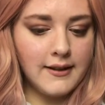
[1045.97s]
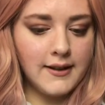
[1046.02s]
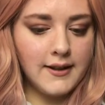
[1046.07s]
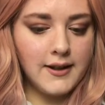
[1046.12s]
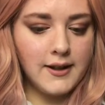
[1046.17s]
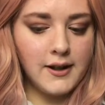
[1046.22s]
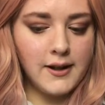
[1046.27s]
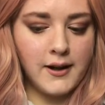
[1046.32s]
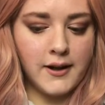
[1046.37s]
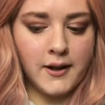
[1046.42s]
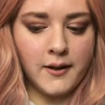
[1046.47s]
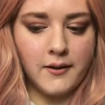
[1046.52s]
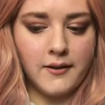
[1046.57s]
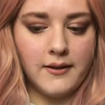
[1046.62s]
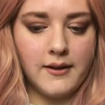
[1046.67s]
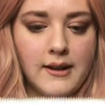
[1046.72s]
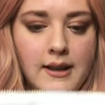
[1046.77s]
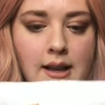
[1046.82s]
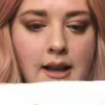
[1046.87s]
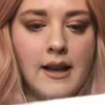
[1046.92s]
You know,
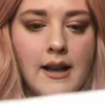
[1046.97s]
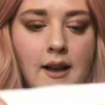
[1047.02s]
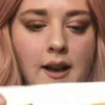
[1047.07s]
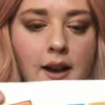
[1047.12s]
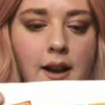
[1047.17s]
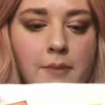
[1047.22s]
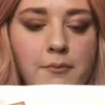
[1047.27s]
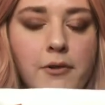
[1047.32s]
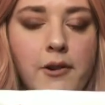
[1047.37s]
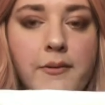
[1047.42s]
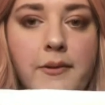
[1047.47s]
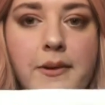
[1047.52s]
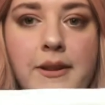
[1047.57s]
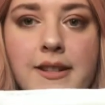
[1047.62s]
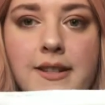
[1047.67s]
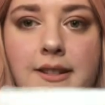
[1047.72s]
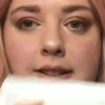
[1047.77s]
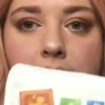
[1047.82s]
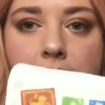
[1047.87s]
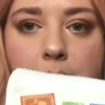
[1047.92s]
I'm probably
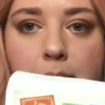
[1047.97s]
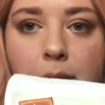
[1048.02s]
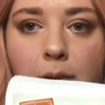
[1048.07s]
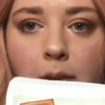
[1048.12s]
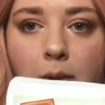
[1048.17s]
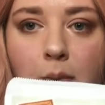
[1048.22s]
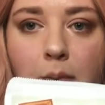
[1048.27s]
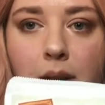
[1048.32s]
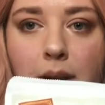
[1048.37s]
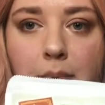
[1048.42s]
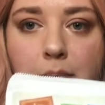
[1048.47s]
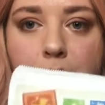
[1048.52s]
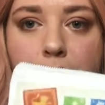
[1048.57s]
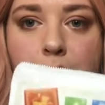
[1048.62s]
just going to put all my